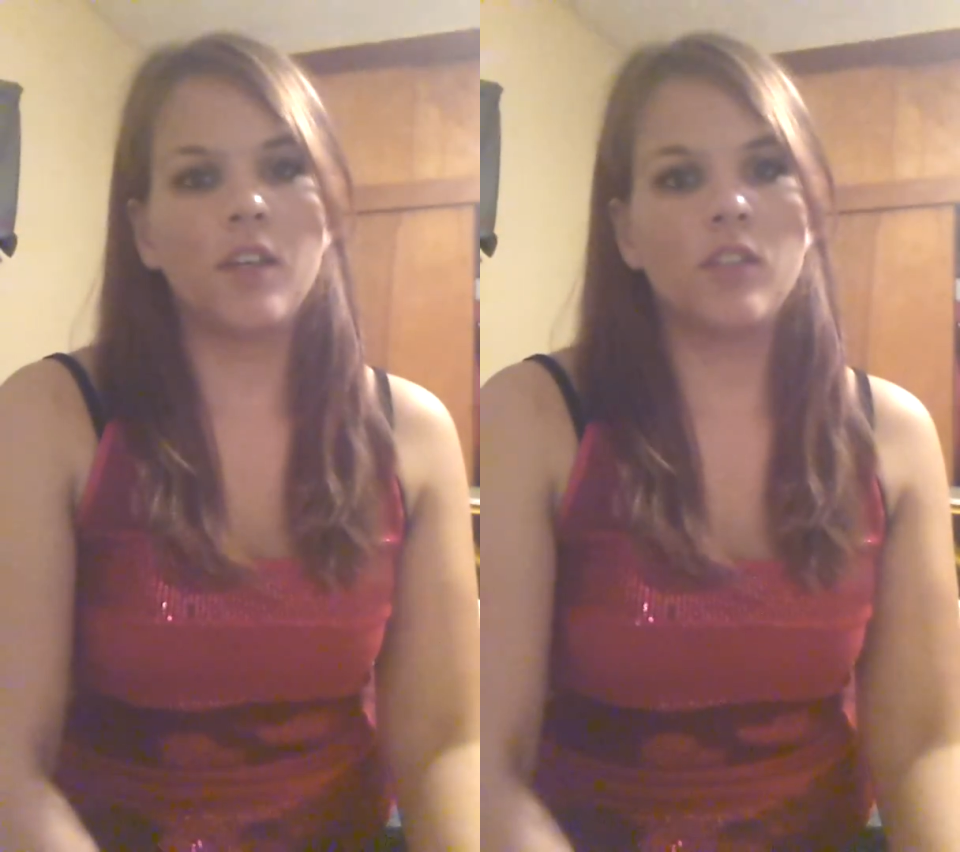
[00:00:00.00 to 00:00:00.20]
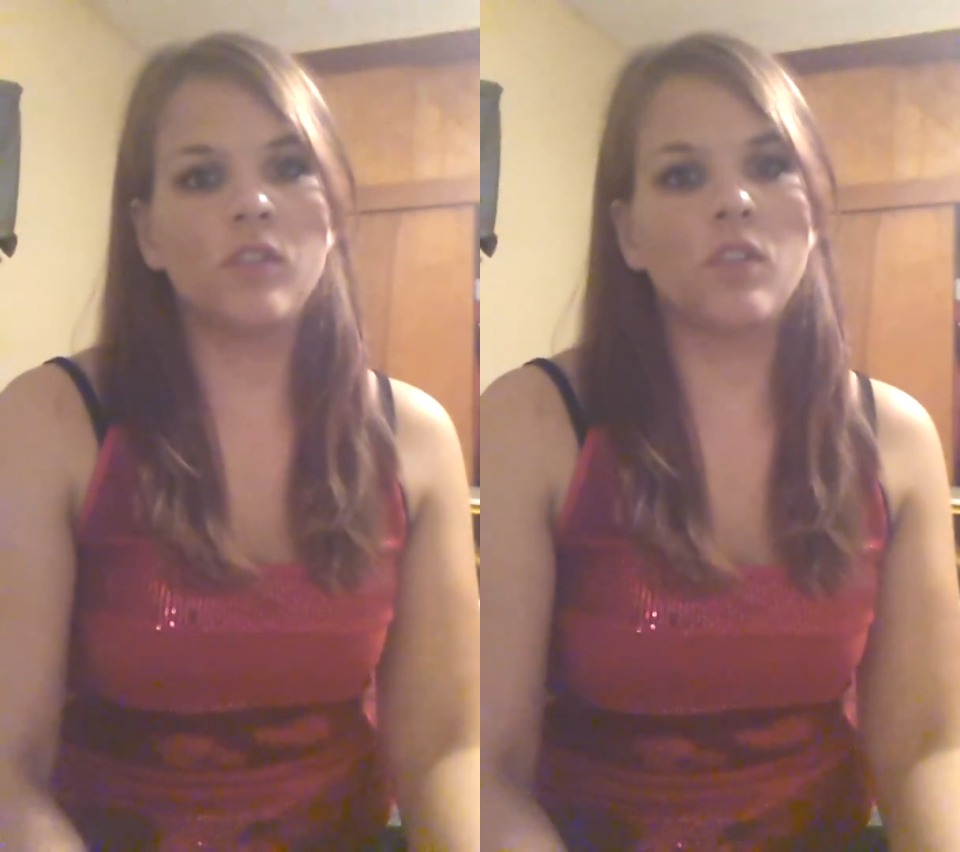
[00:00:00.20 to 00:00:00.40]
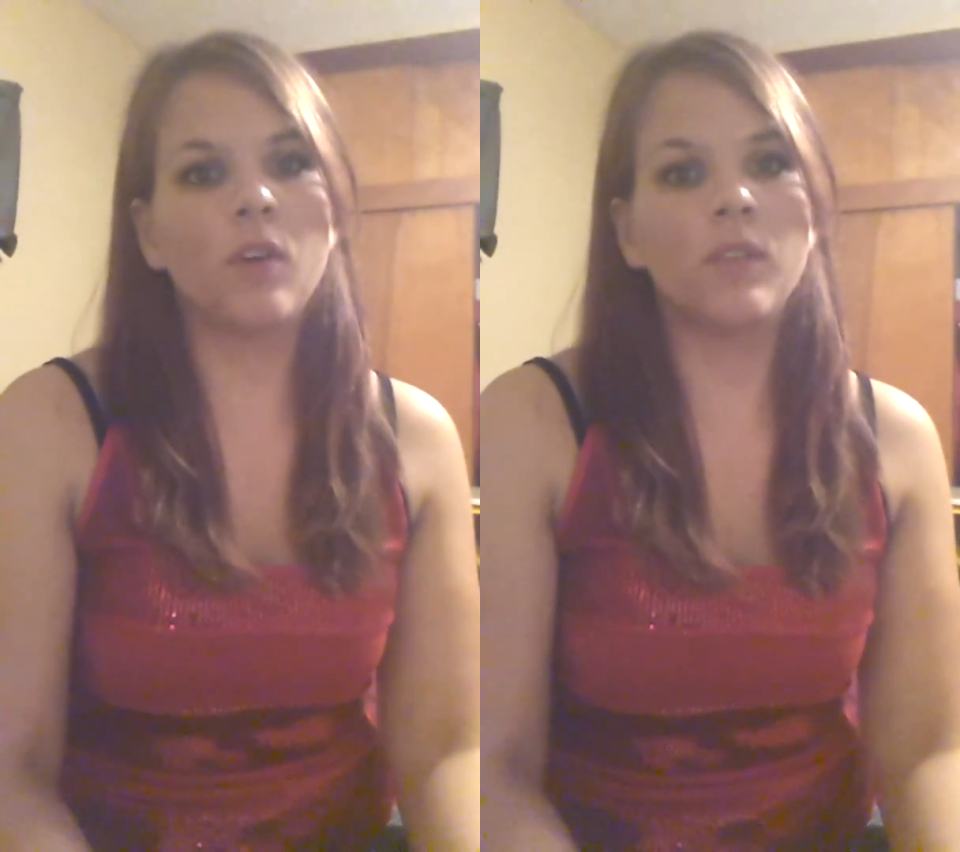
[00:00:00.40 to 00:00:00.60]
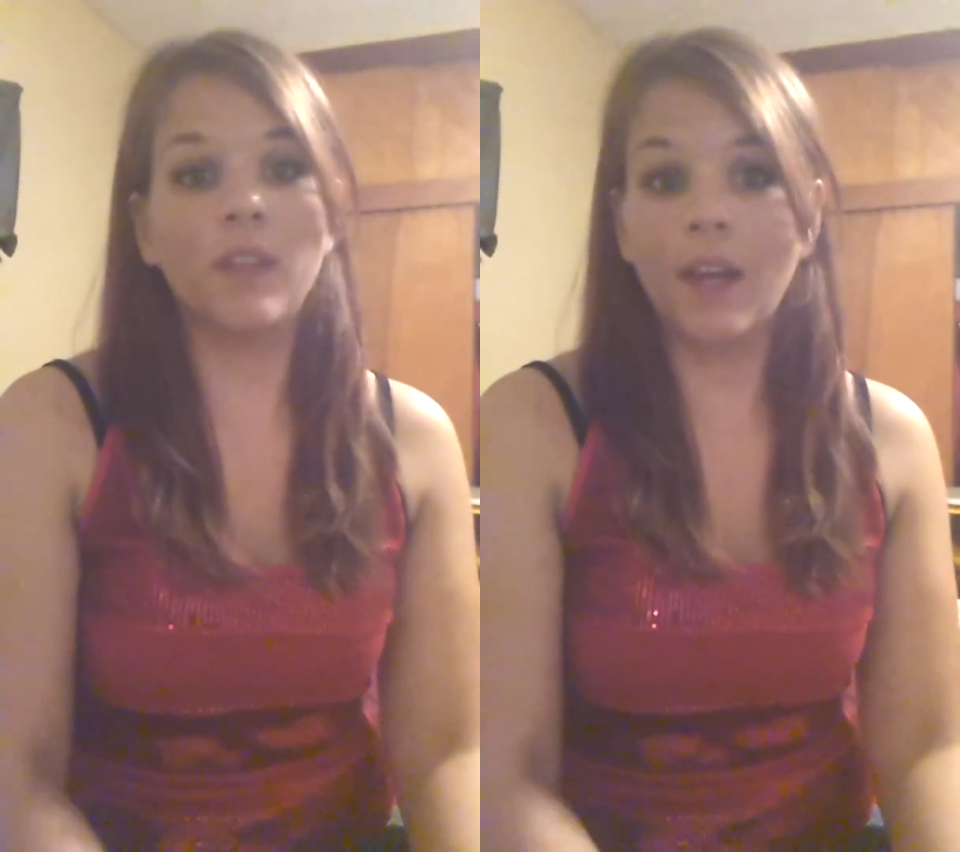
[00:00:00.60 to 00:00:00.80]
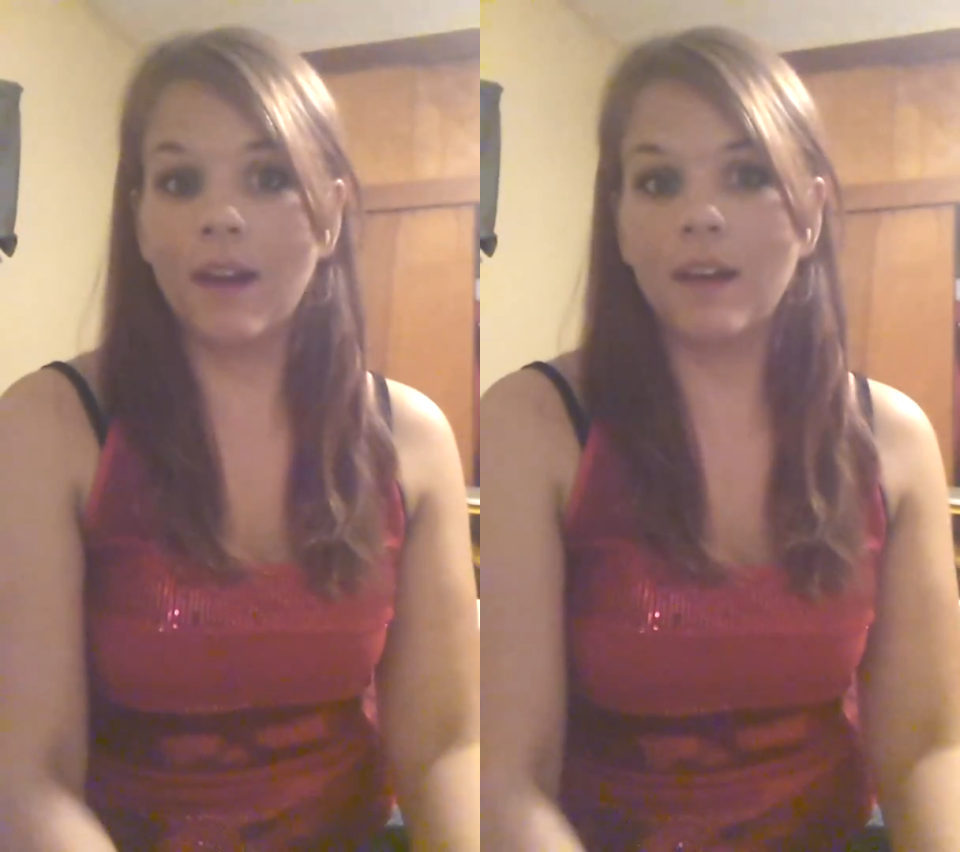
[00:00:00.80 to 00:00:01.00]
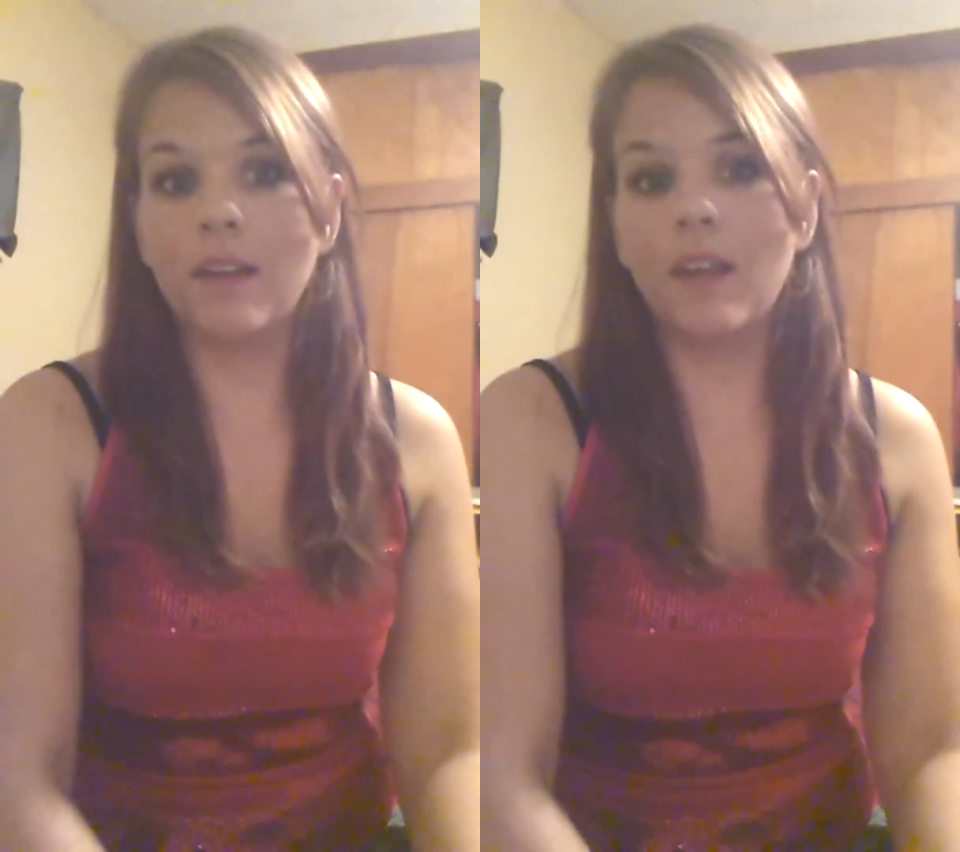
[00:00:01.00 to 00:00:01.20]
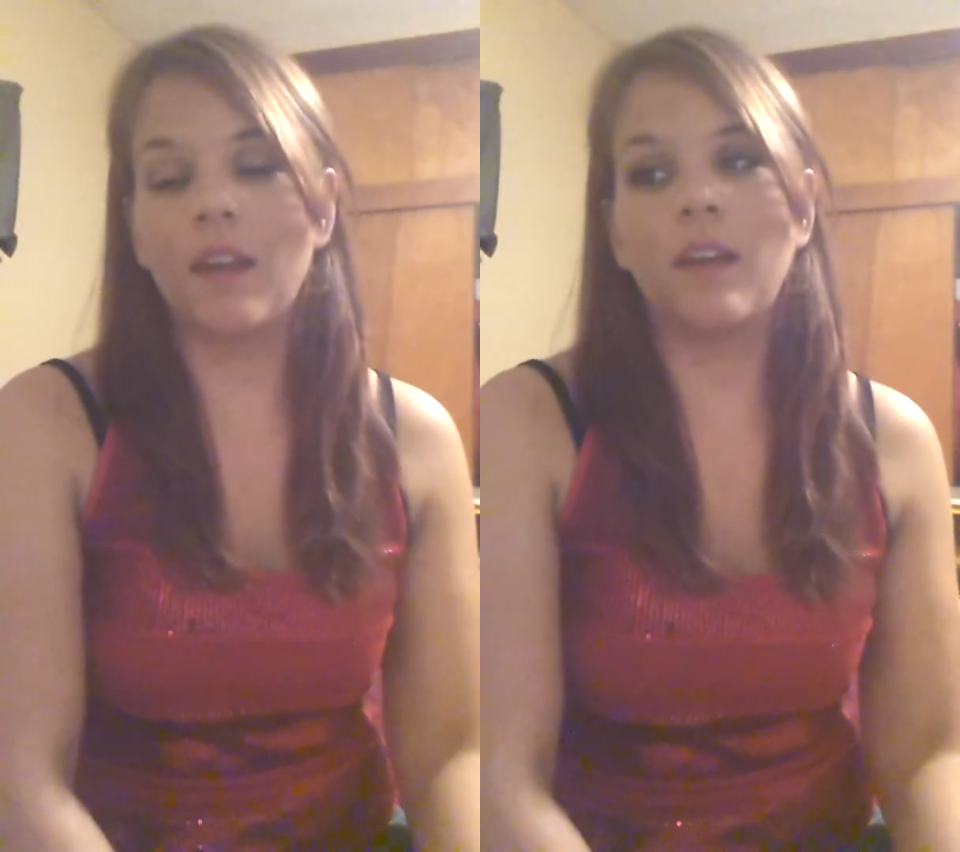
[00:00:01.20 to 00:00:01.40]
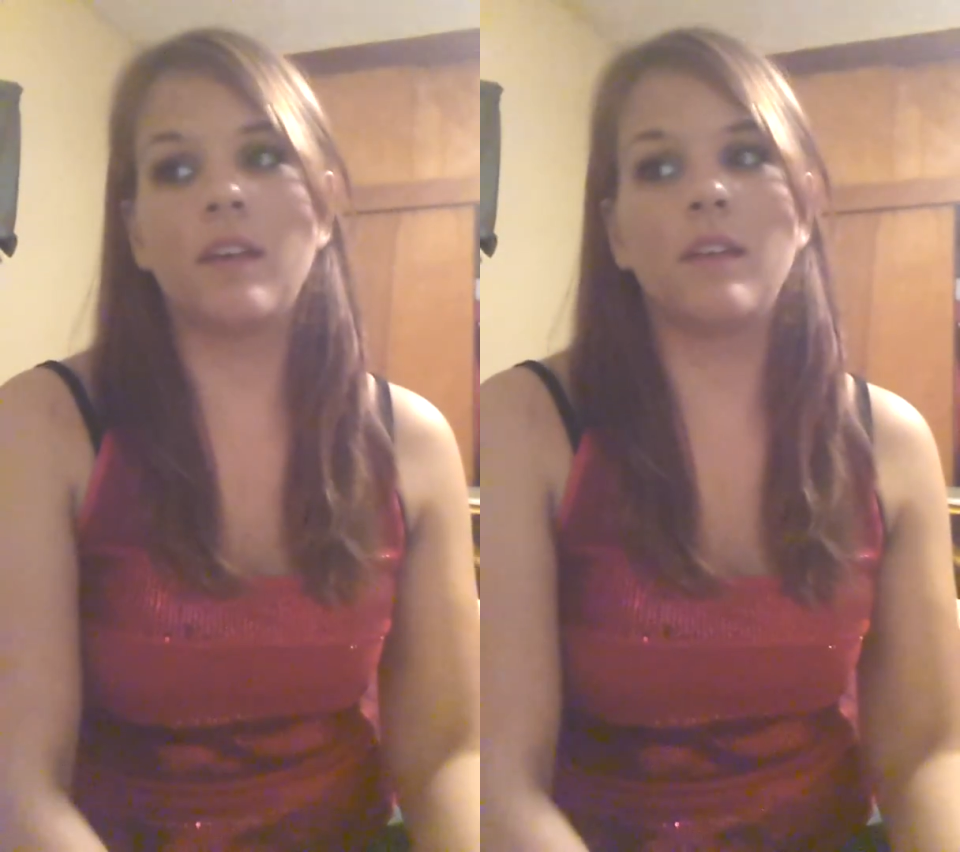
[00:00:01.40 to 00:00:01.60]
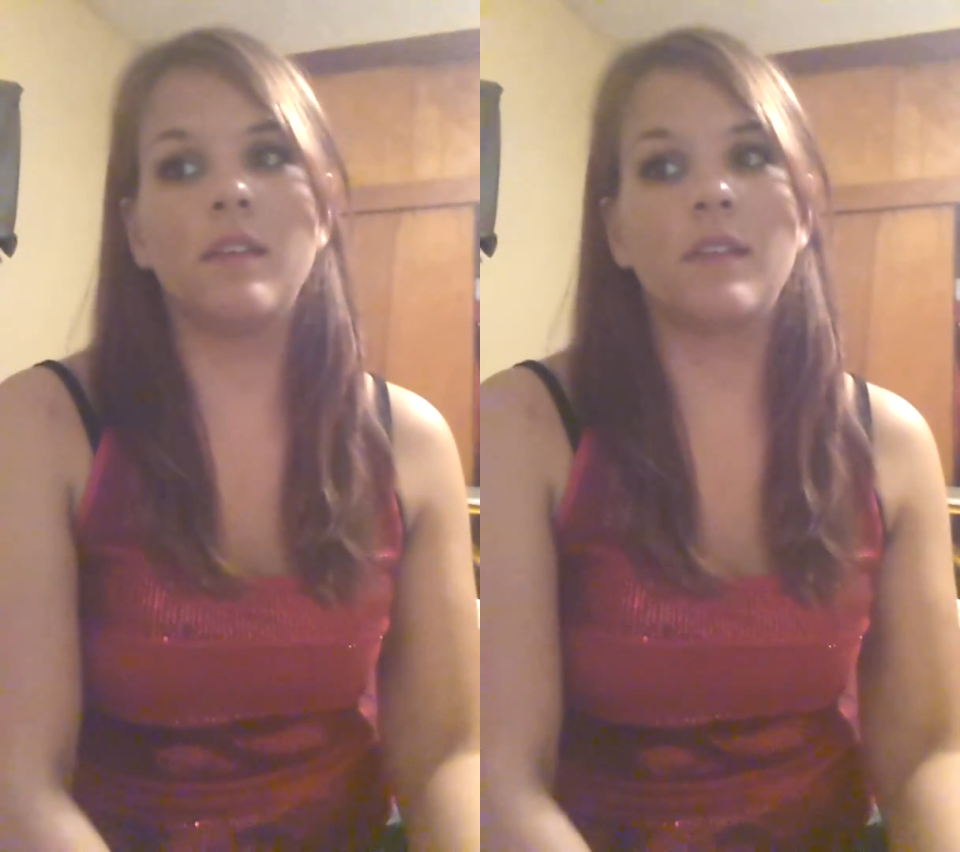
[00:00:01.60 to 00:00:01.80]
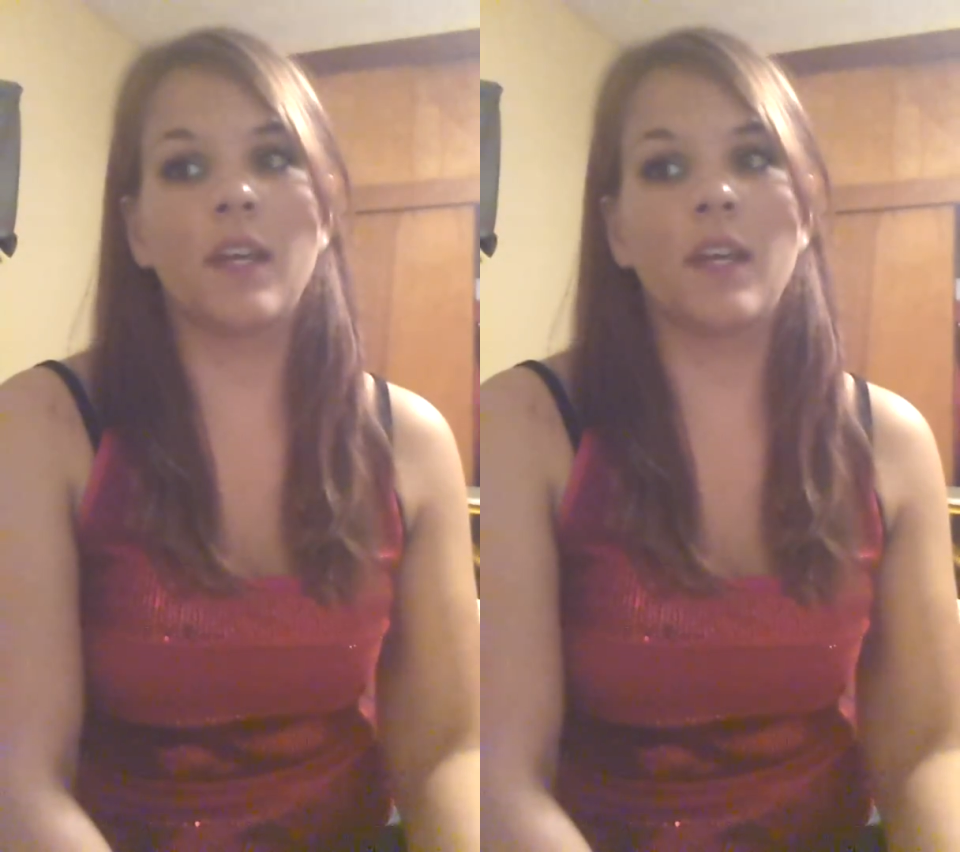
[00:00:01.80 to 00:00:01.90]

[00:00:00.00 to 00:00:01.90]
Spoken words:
so sad and